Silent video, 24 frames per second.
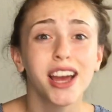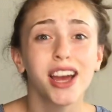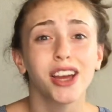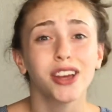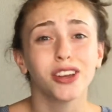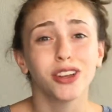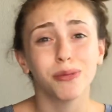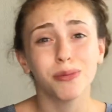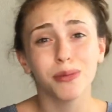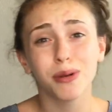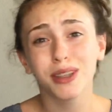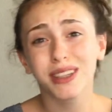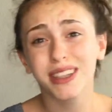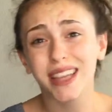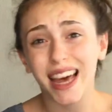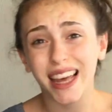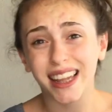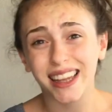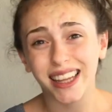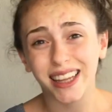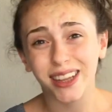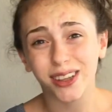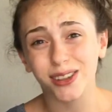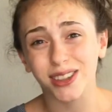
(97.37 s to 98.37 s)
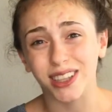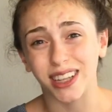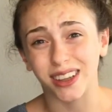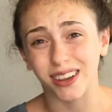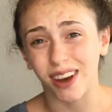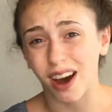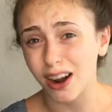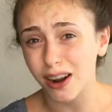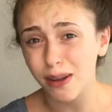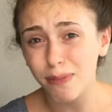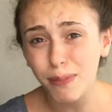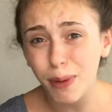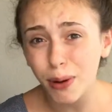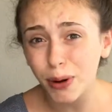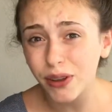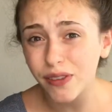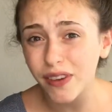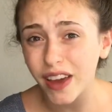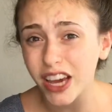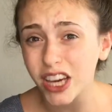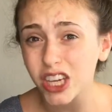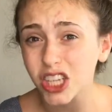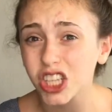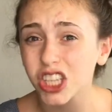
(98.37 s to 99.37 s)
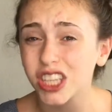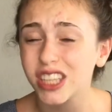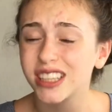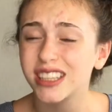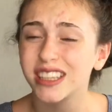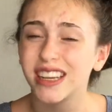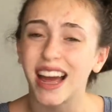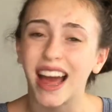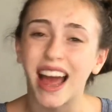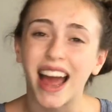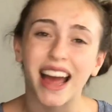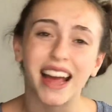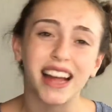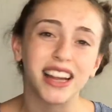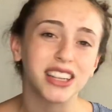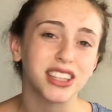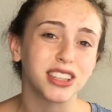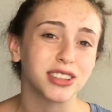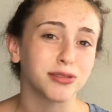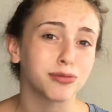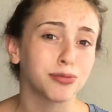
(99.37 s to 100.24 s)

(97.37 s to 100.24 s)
you'll most likely lose a lot of motivation and